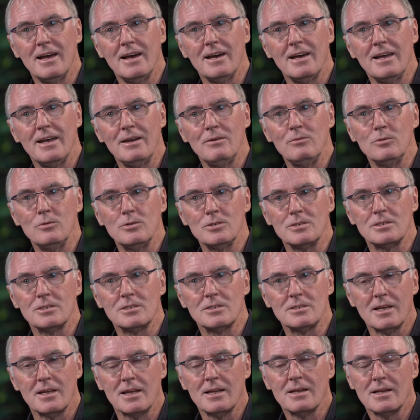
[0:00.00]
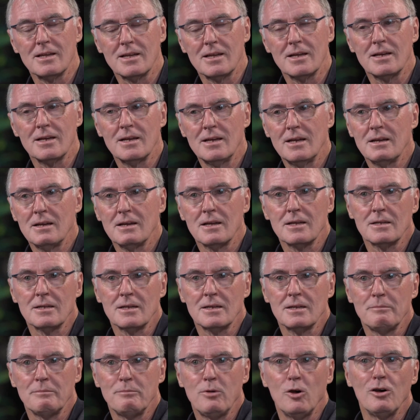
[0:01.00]
it was
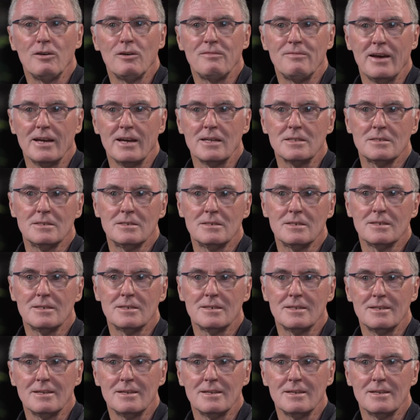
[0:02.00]
perfect.